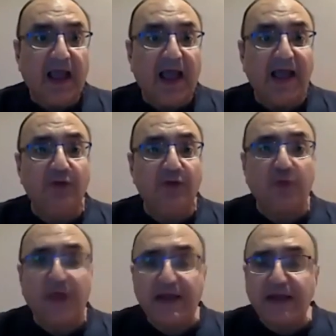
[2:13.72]
And
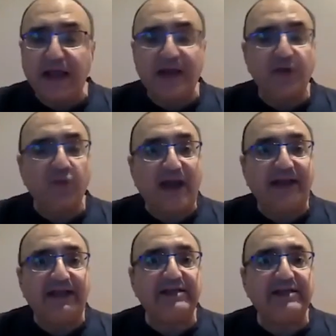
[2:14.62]
when and why did he
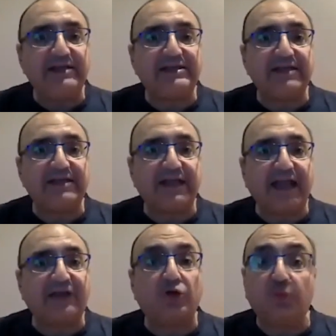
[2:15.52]
select Gumnam?